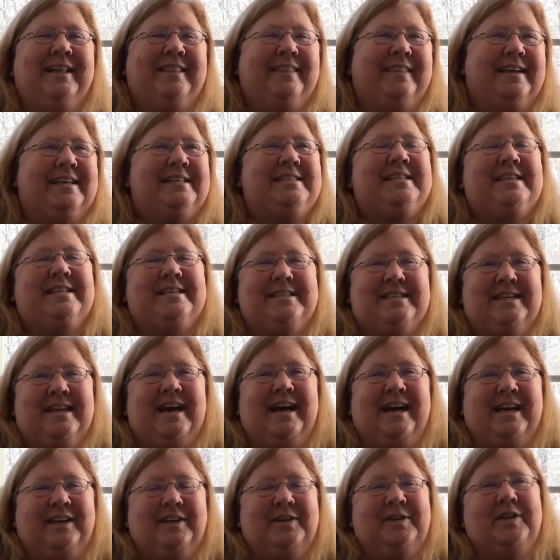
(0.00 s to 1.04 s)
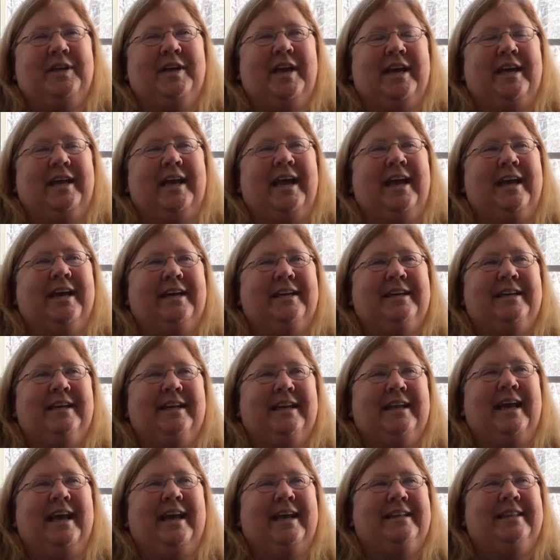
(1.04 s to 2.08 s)
This is not new. And,
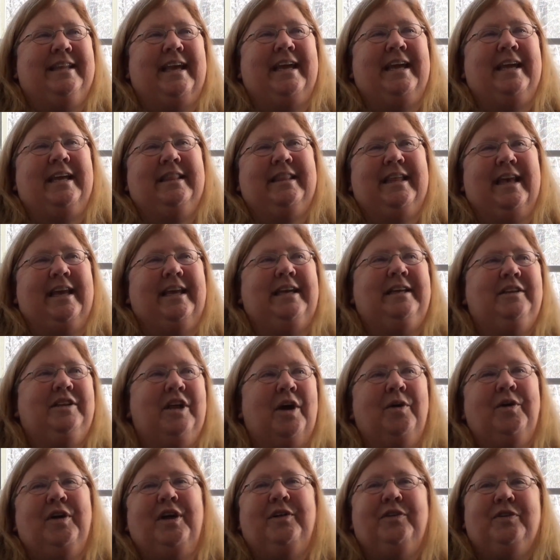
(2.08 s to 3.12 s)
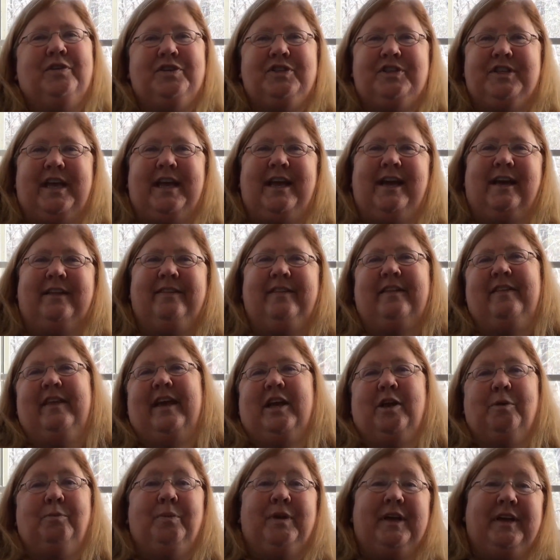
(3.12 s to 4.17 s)
and they, they don't understand and they
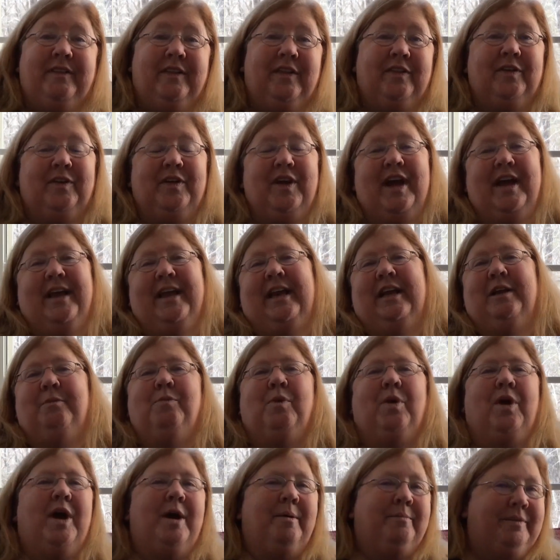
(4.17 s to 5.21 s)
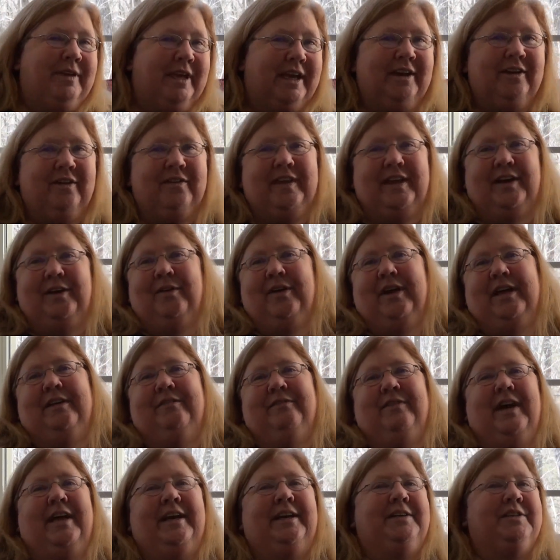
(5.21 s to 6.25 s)
complain that they're not getting more uptake or they don't get
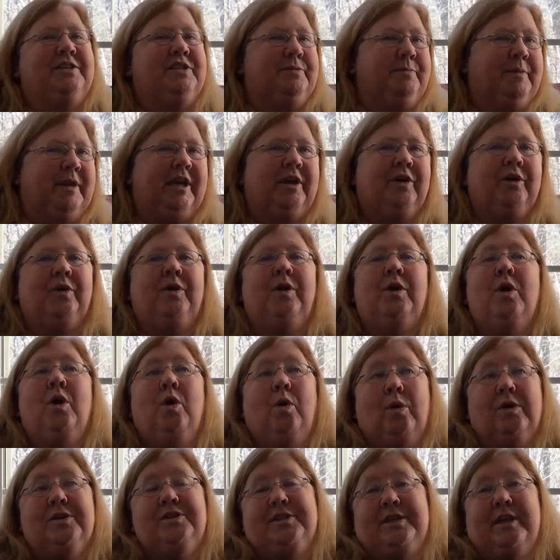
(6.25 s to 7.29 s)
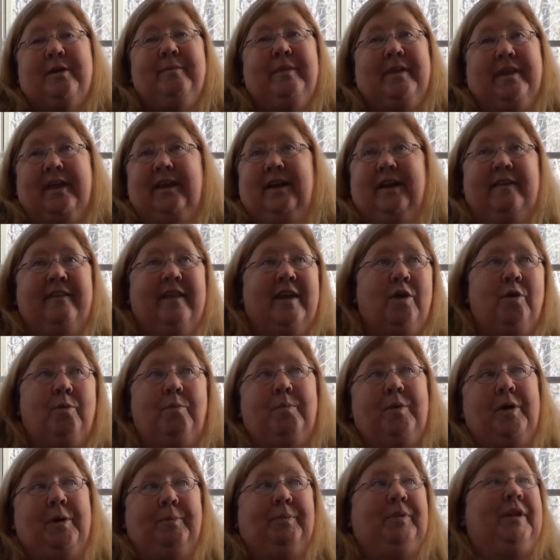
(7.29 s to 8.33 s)
invited to speak or, or something. And they're
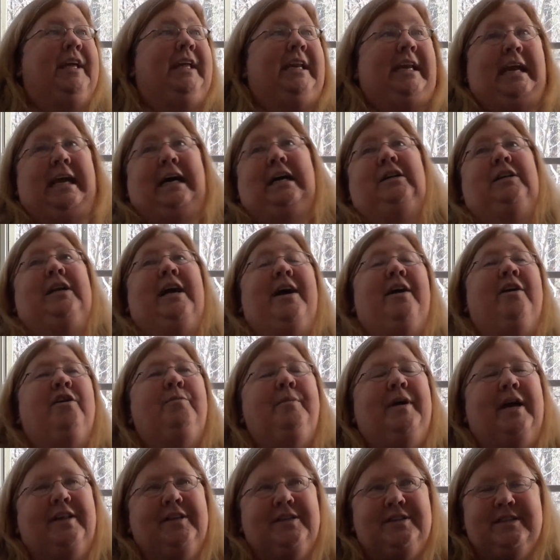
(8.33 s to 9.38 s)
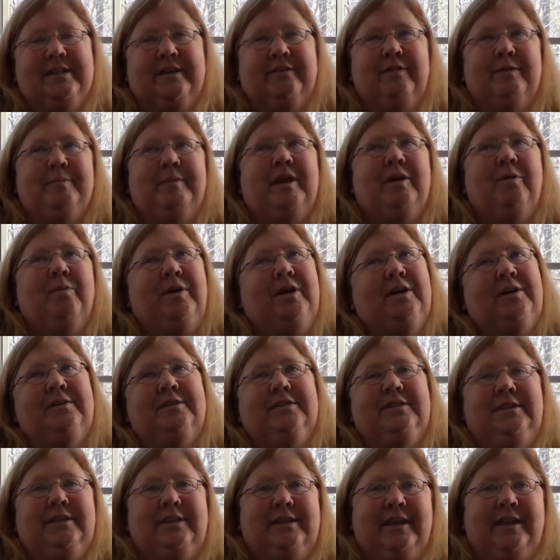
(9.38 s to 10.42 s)
complaining out loud about this stuff. I'm like,
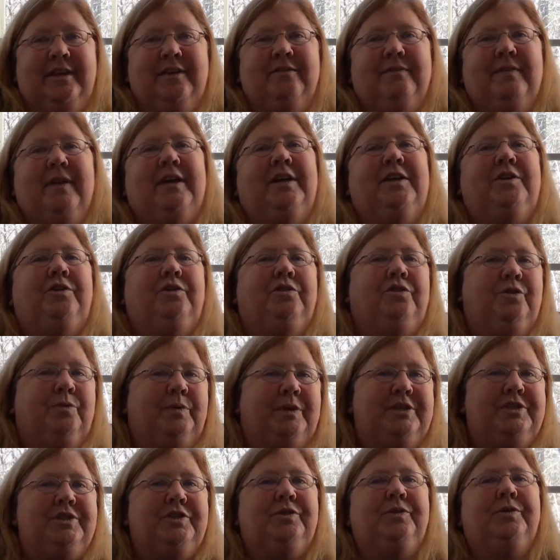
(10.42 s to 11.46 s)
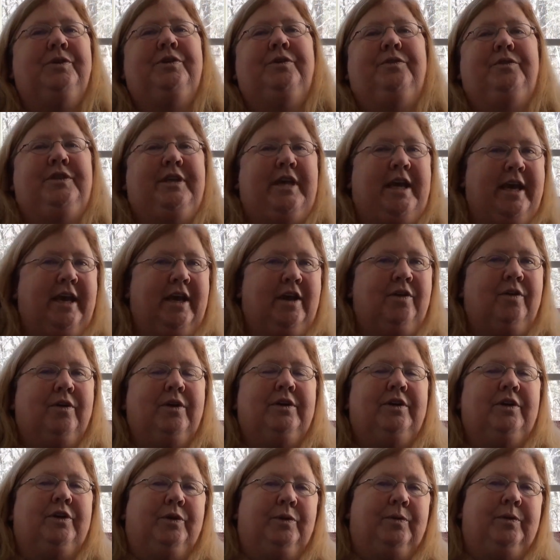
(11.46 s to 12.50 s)
well, you need to find a new twist twist or a new take or
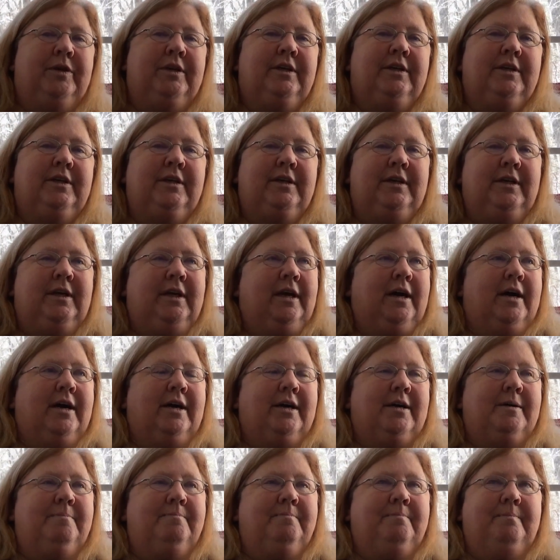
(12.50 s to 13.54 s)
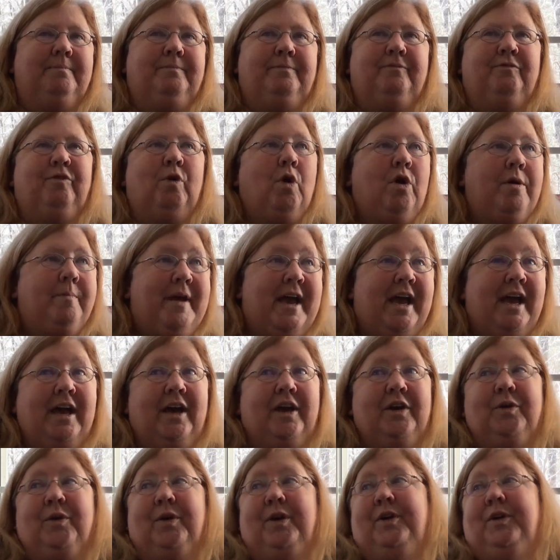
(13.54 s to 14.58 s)
a new mm-hmm. um,
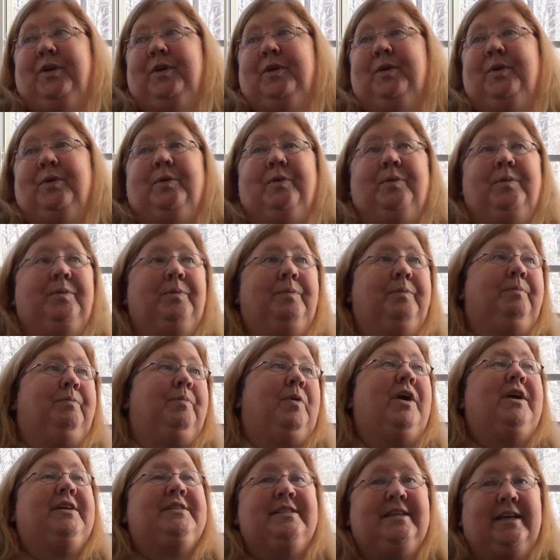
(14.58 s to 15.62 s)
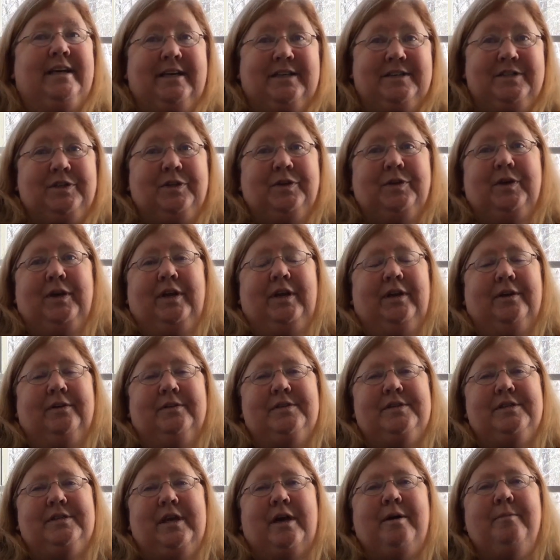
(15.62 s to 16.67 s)
format or a new process or you know
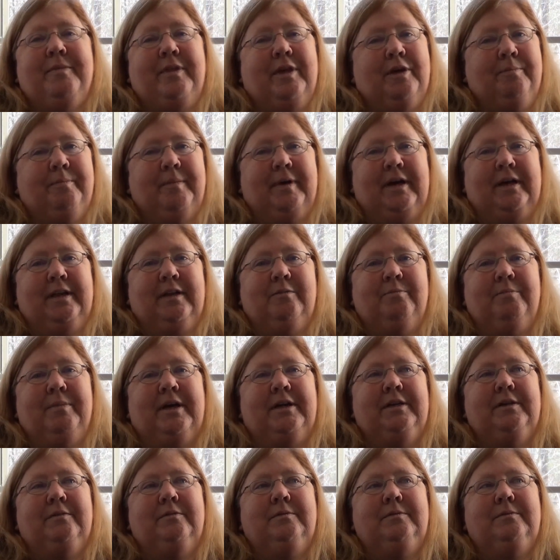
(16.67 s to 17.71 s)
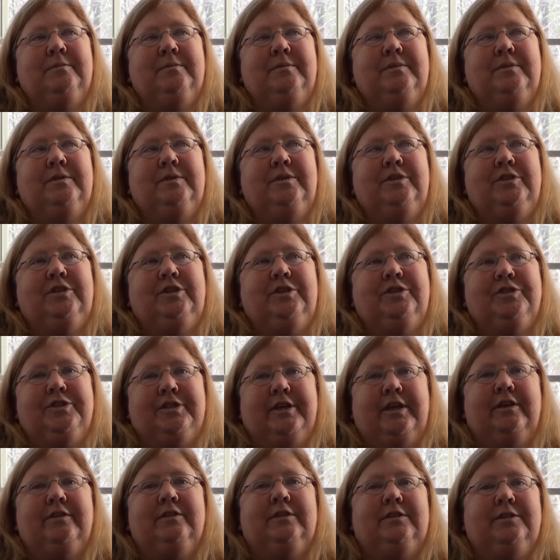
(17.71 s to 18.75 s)
something. But but you
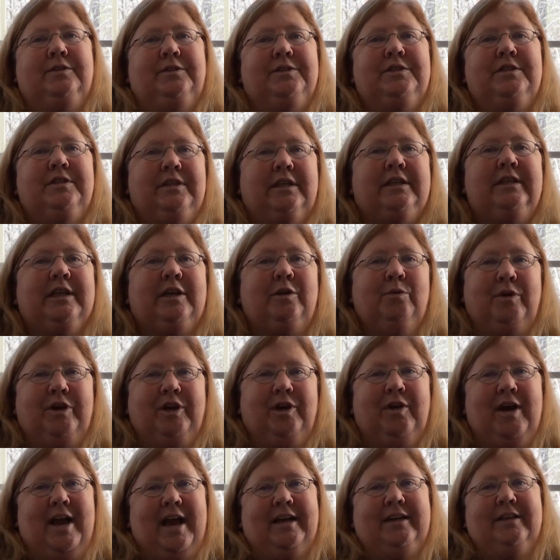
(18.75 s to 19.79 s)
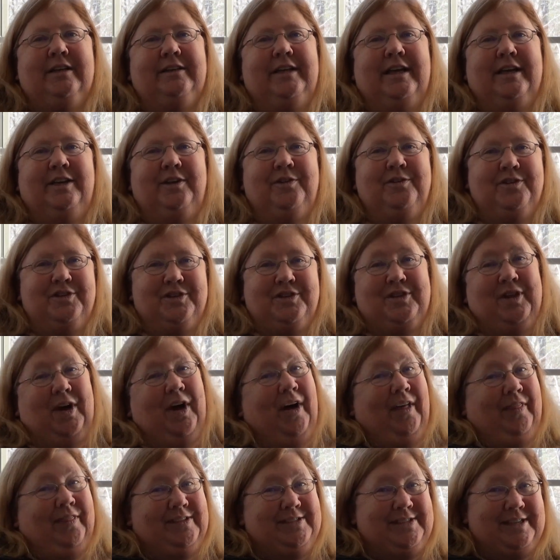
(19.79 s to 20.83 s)
sound a little silly when you're acting like you just
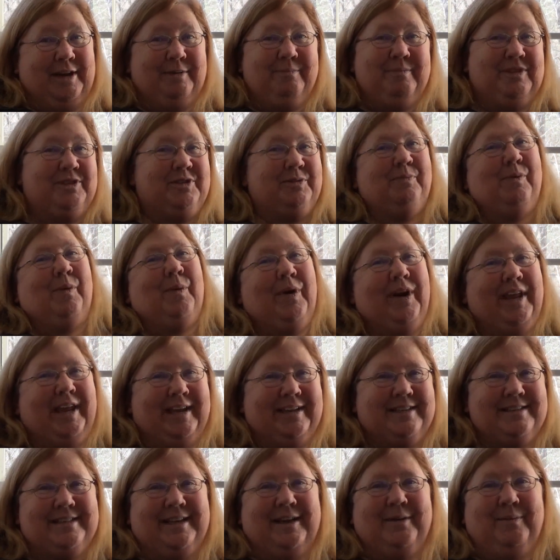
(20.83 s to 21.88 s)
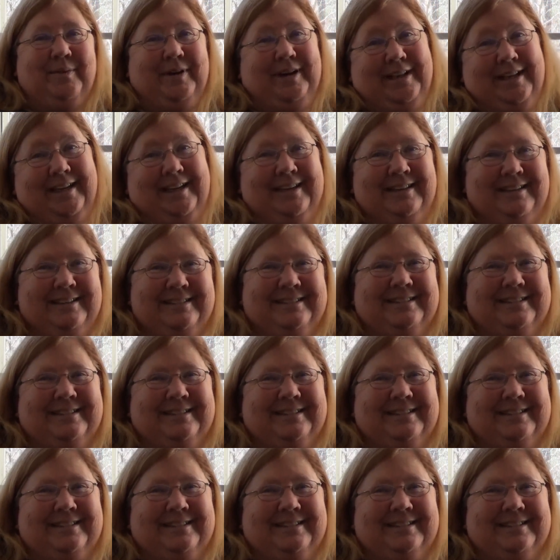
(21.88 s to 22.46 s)
thought this up this morning. It's like really.